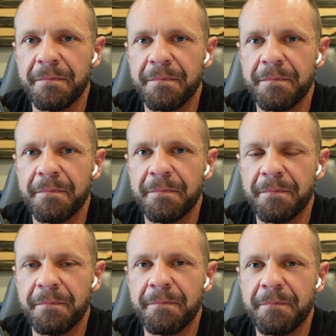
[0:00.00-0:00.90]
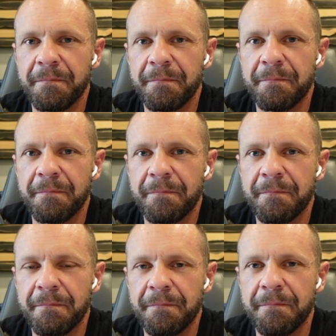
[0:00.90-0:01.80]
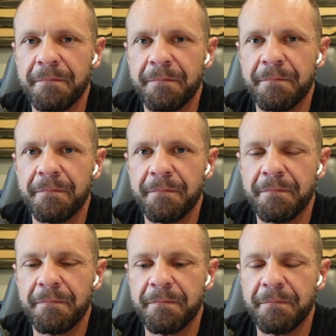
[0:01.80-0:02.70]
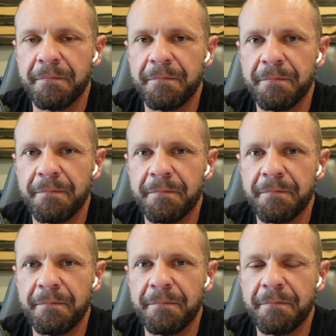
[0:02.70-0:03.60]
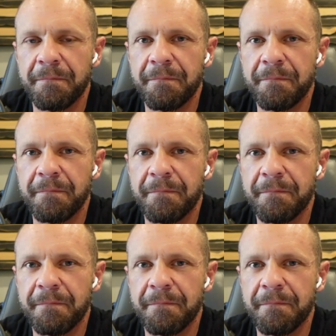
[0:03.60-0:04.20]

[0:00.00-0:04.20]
No words are spoken by the person on screen.